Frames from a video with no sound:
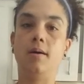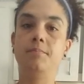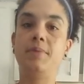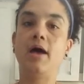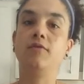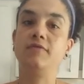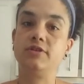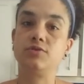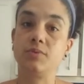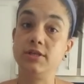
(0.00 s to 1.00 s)

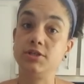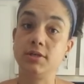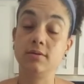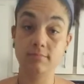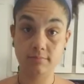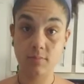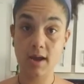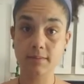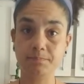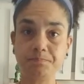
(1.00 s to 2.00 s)
pelvis region,
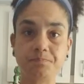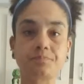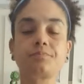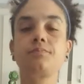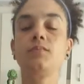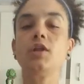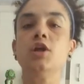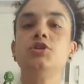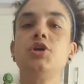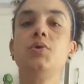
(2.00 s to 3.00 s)
right?
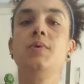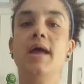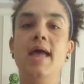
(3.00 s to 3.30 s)
So